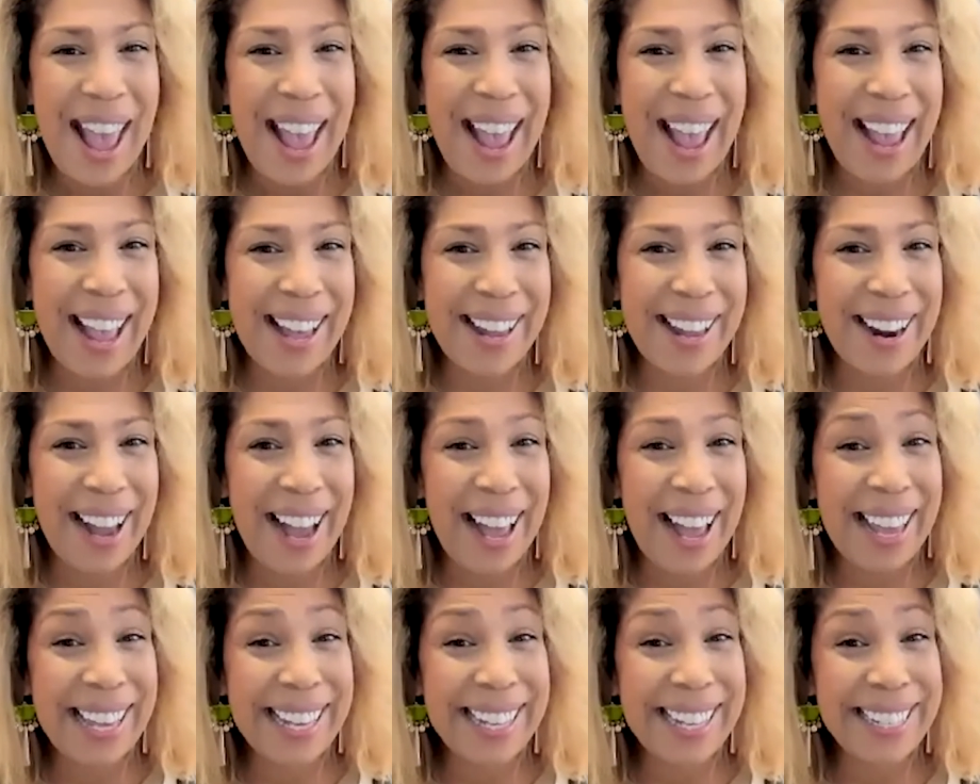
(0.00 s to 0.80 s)
And
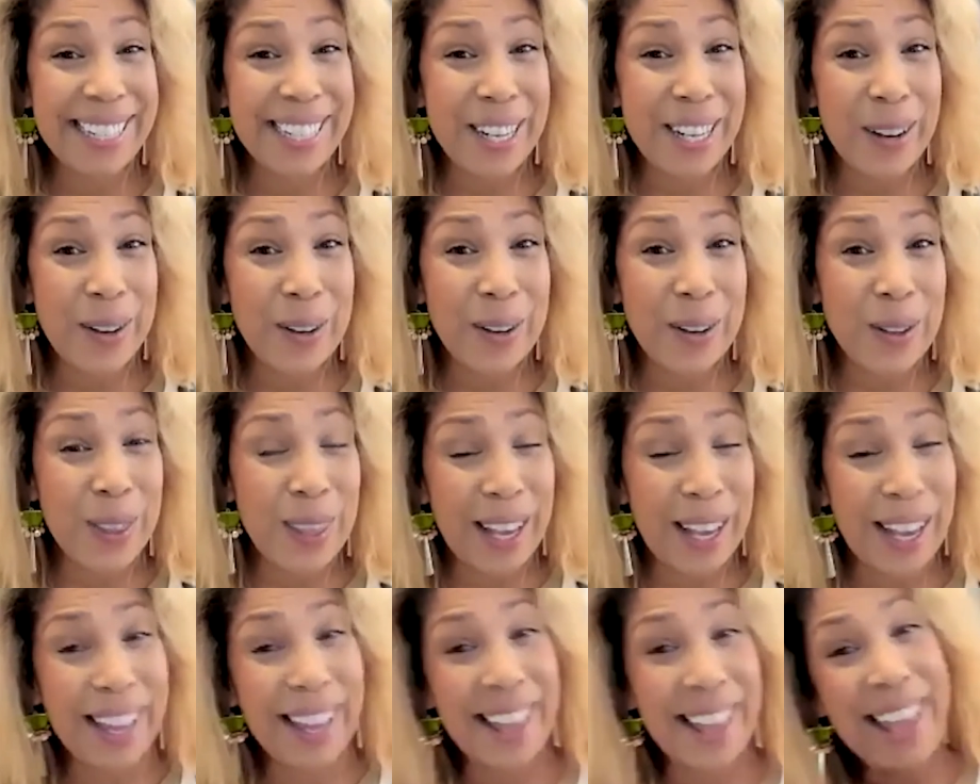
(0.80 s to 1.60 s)
I can tell you
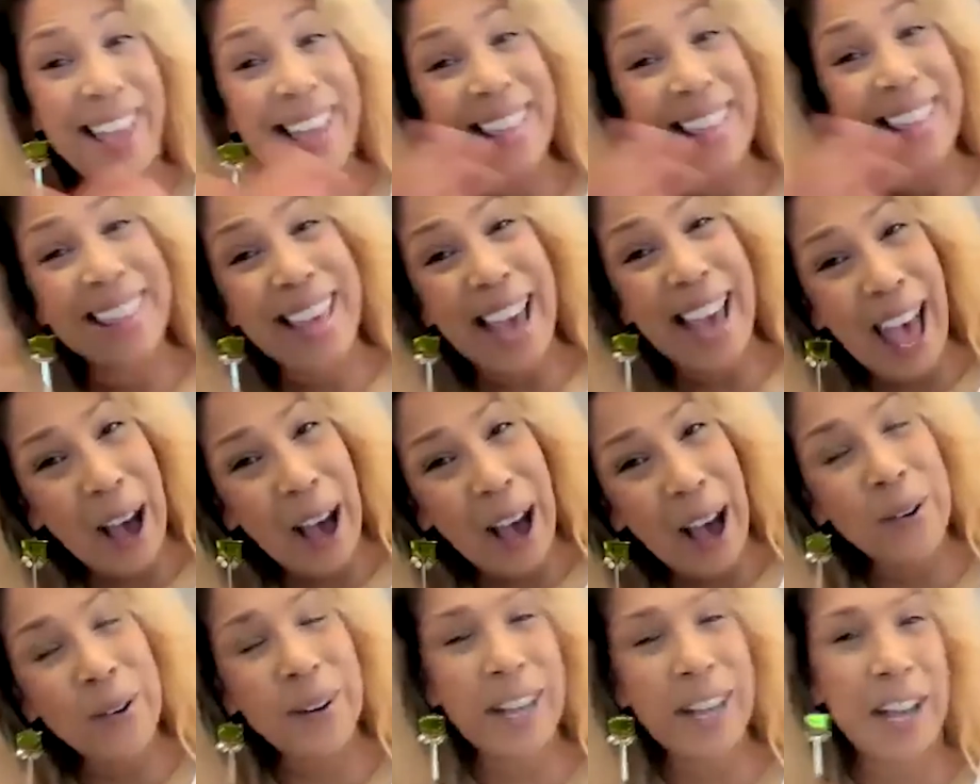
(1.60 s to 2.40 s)
that the
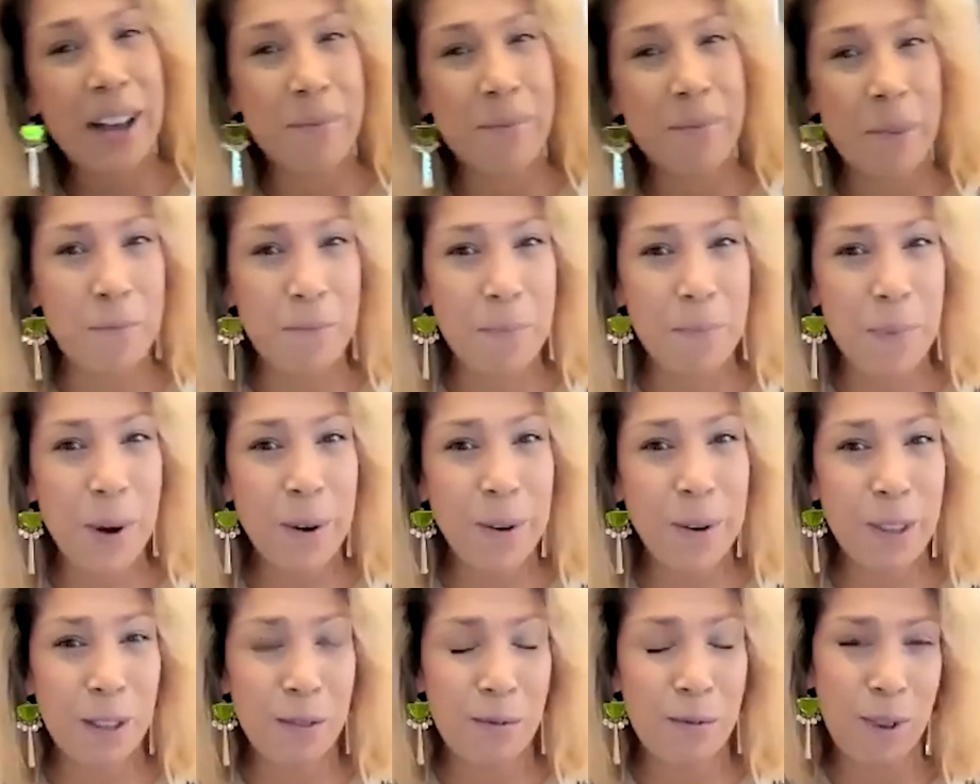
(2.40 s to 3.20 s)
outcome of
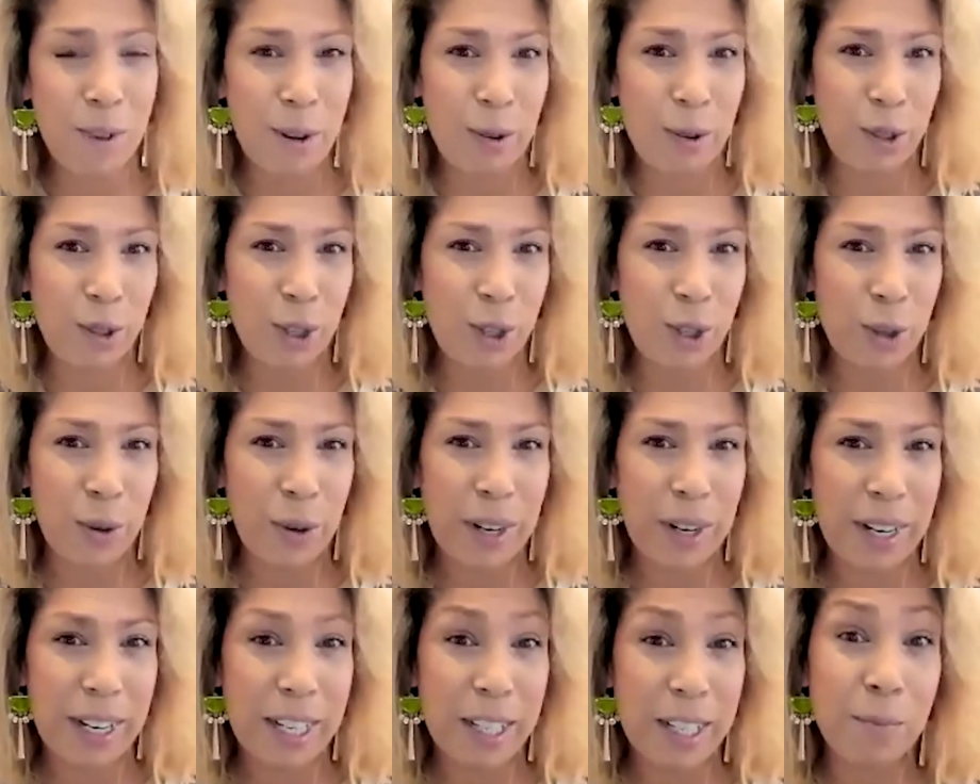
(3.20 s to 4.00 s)
both of those
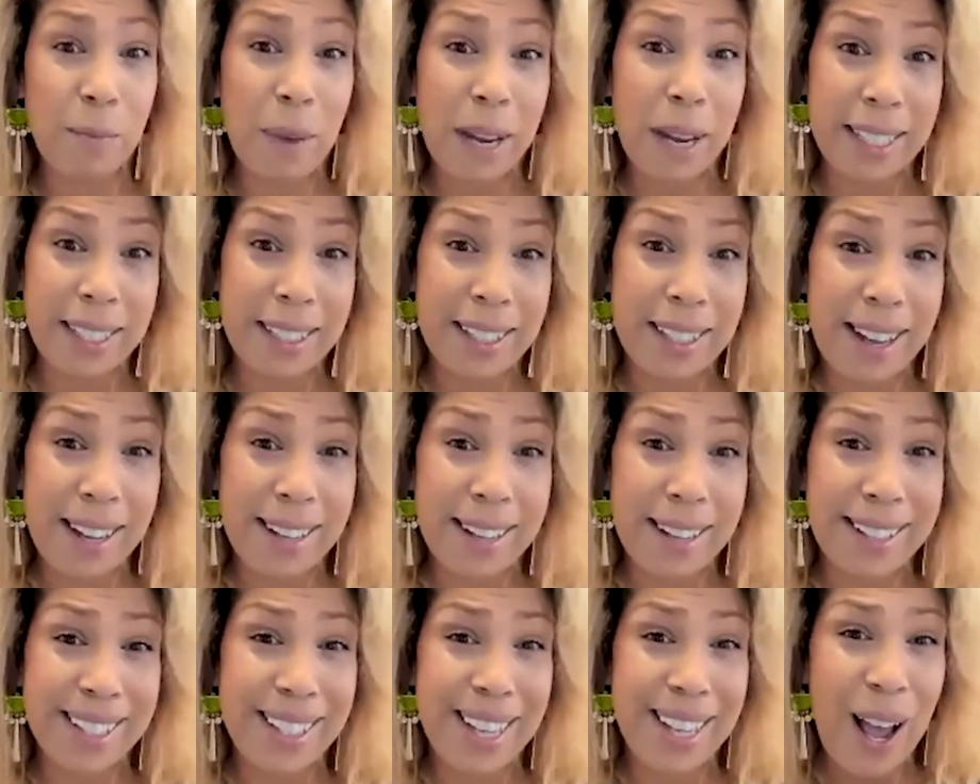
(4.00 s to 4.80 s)
stories, my
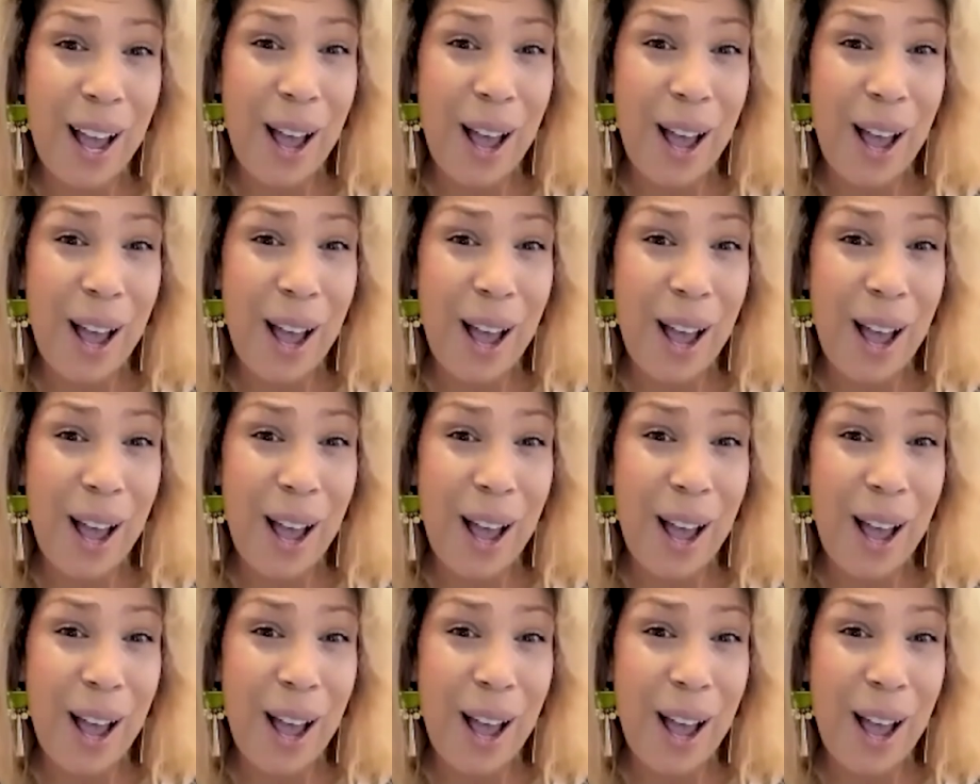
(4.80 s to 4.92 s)
son's